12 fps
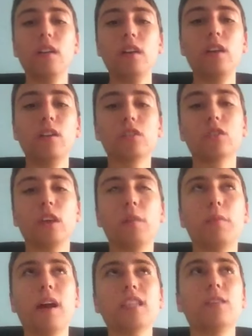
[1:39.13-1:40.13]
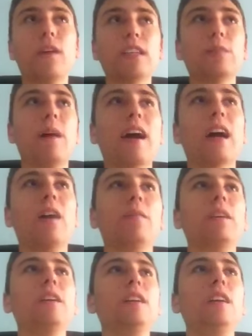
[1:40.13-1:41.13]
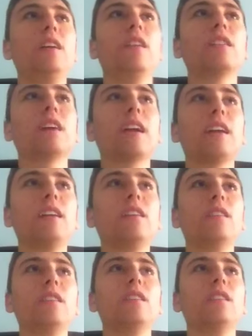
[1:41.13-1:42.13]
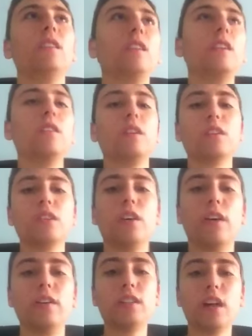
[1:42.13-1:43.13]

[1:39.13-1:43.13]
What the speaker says: He was really impressive as a backup. He looked like he knew what he was doing.